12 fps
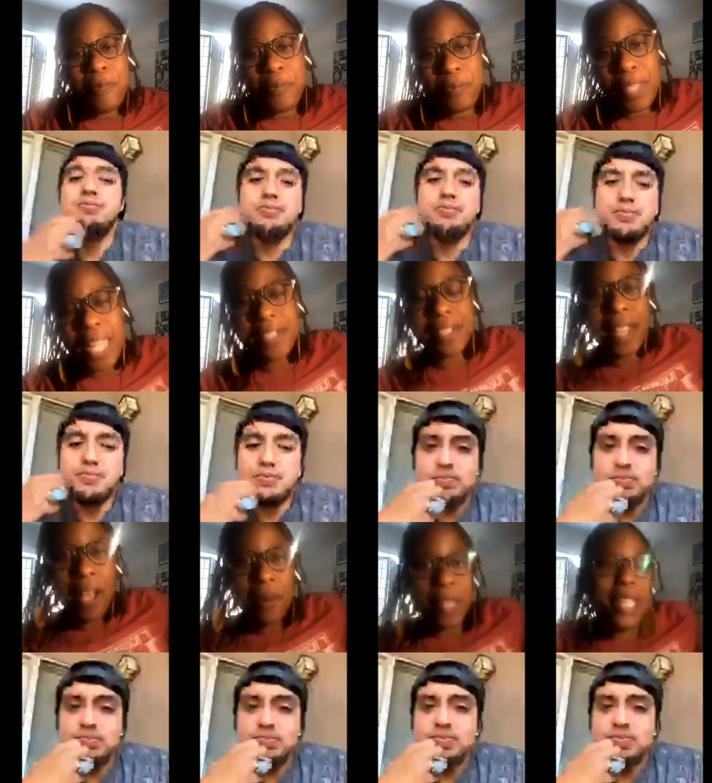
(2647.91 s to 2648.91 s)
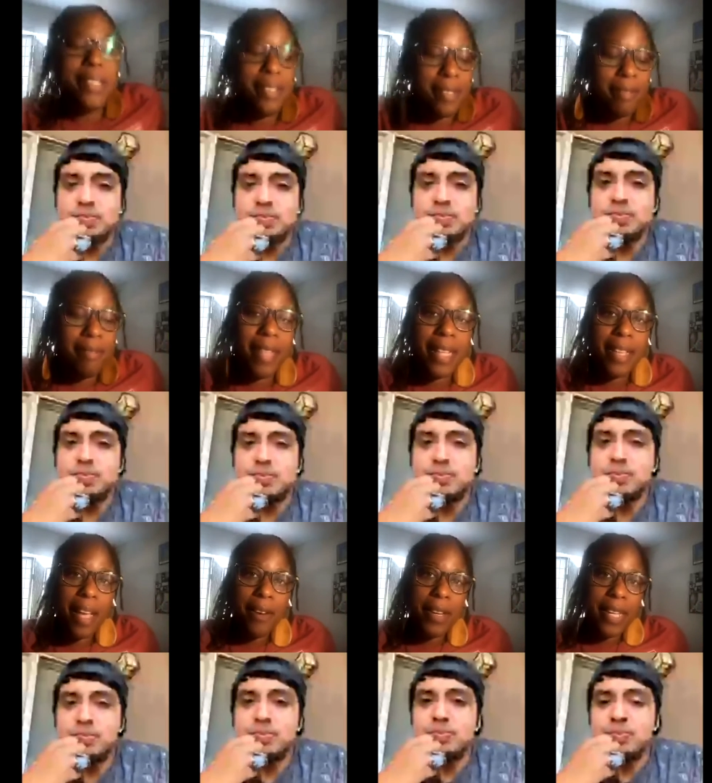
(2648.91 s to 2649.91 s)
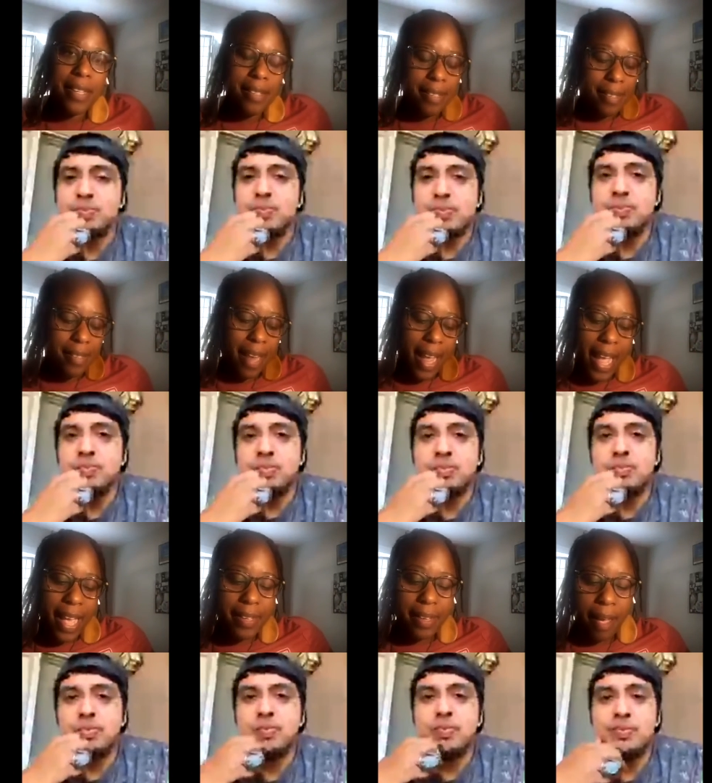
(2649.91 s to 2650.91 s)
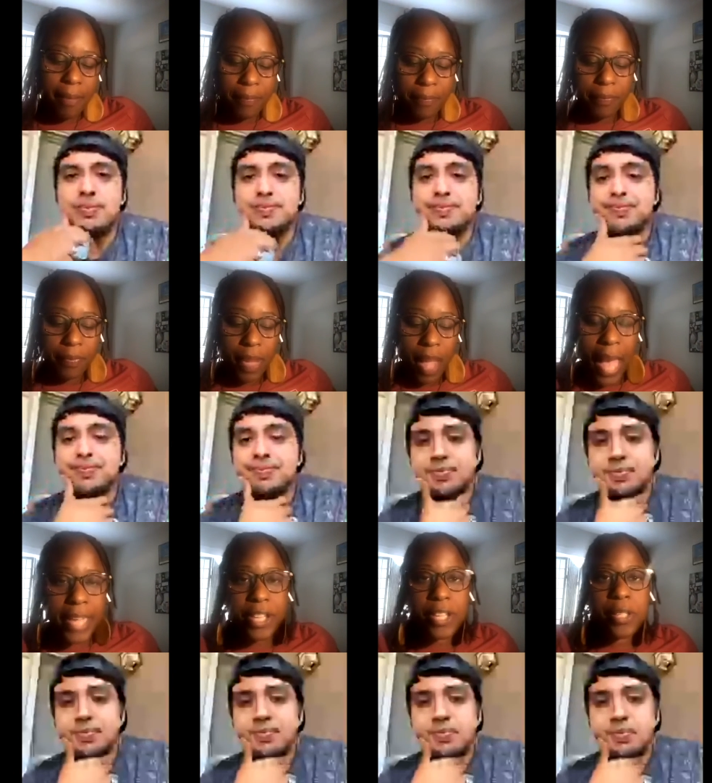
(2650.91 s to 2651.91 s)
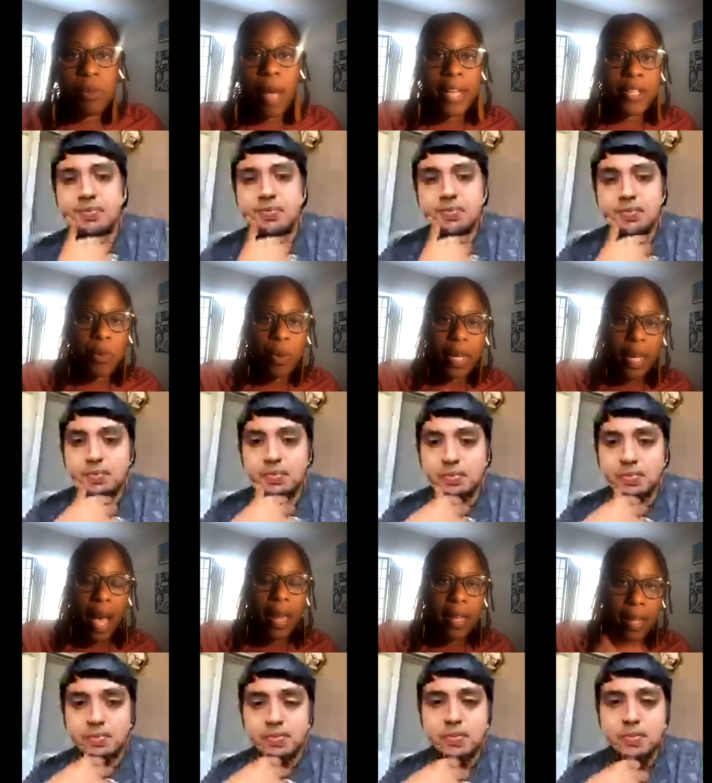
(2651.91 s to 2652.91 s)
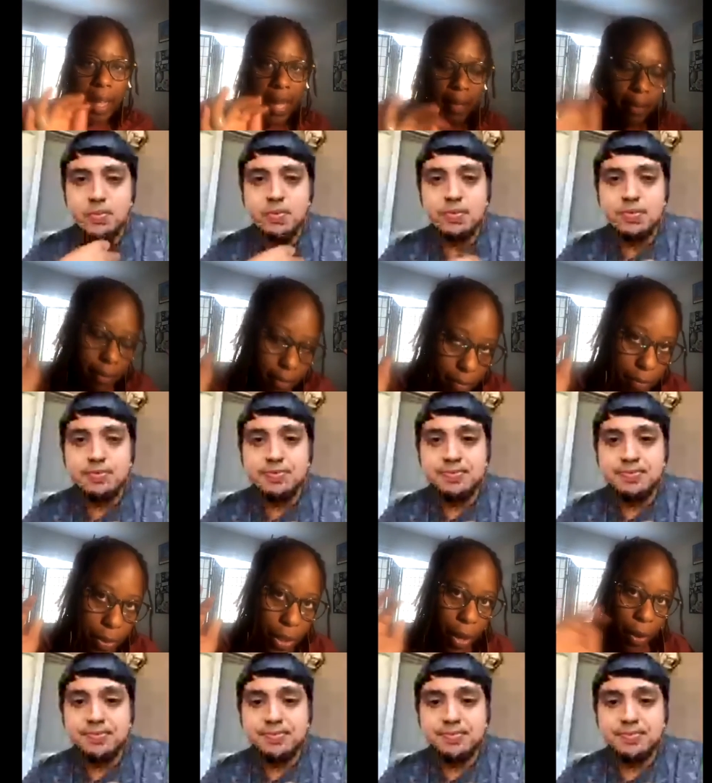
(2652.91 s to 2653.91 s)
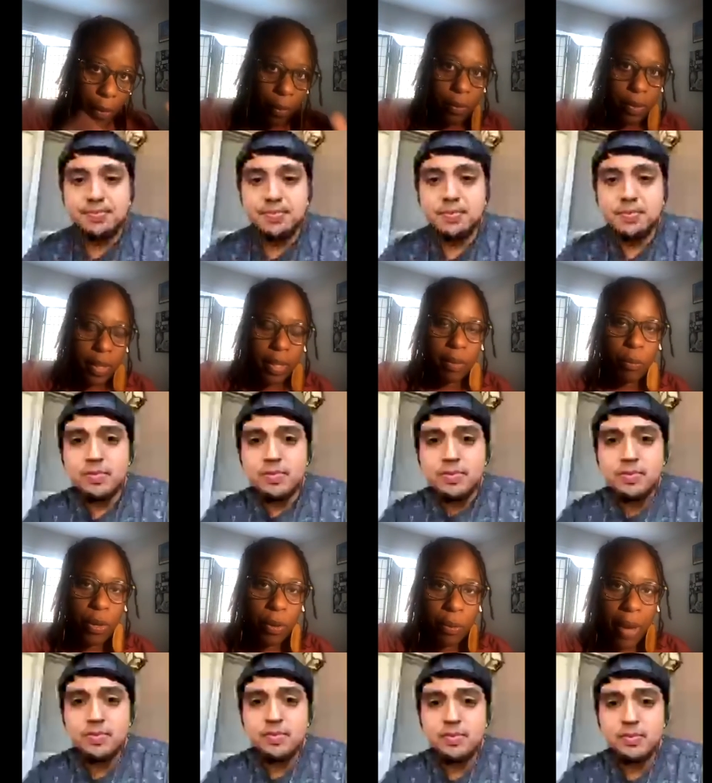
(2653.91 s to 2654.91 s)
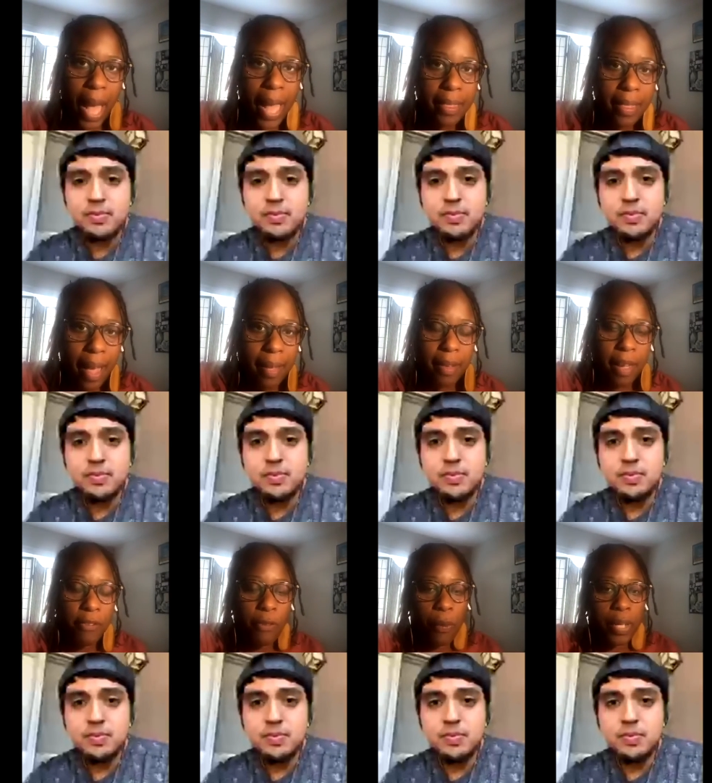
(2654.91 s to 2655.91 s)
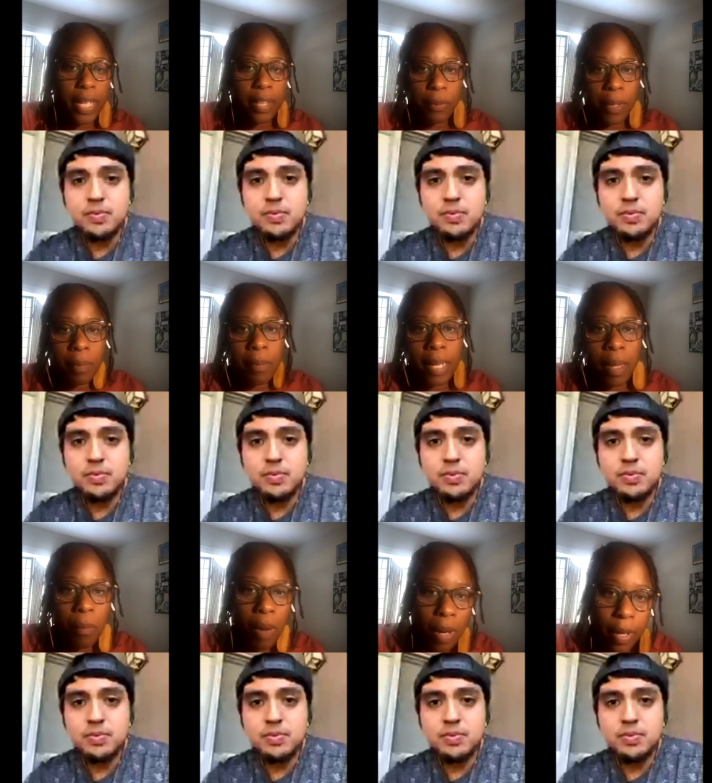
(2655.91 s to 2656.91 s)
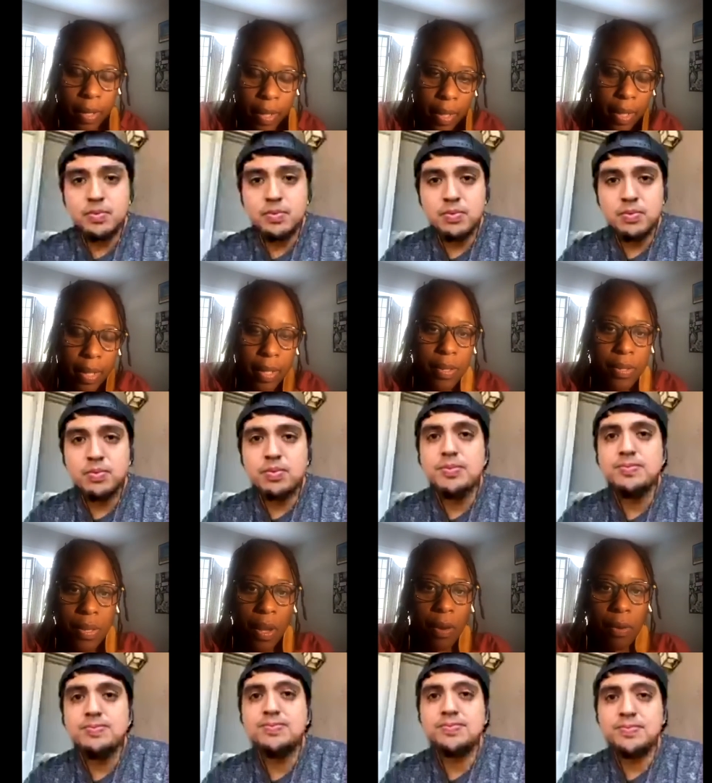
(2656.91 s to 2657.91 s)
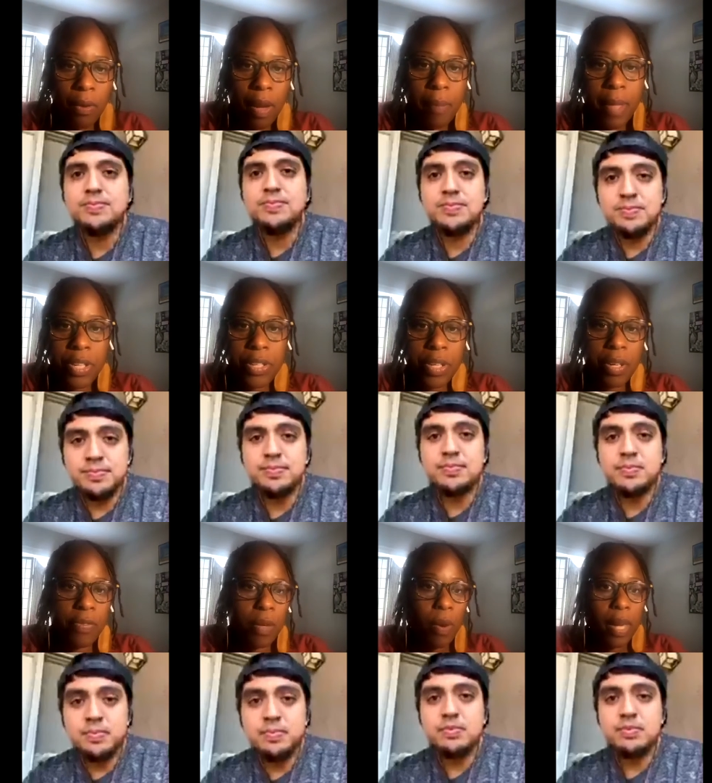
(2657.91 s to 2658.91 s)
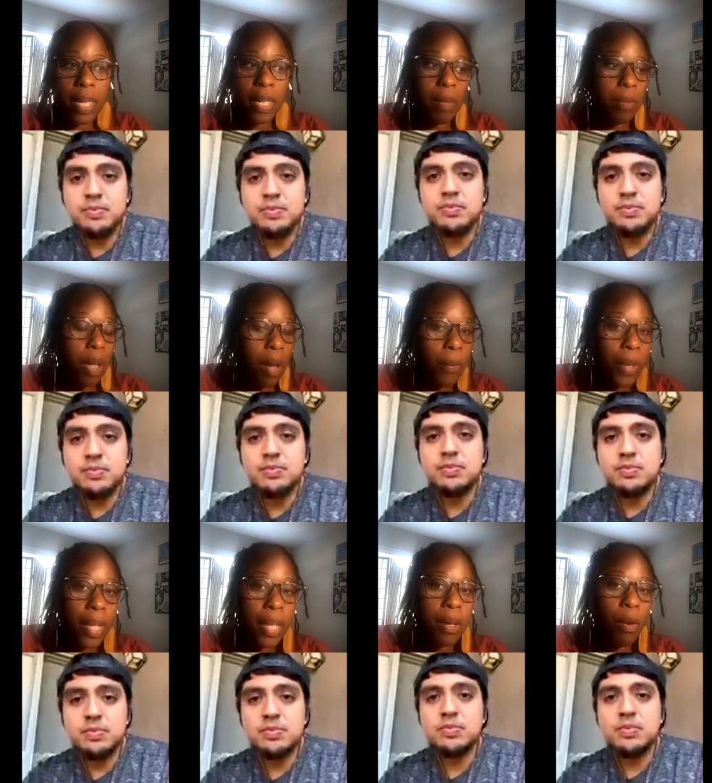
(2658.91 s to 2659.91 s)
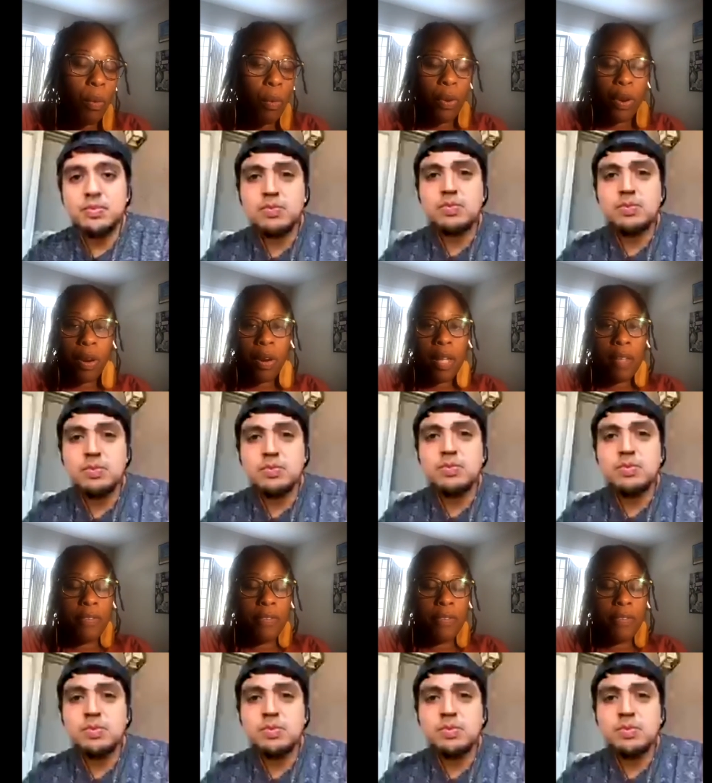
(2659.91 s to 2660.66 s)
Speaker 1: that's just how it is. That's how it is. And um, I just, I just want to kind of like, you know, we're we're at that like 43 minute mark. So I'm not sure if you want to keep going or if you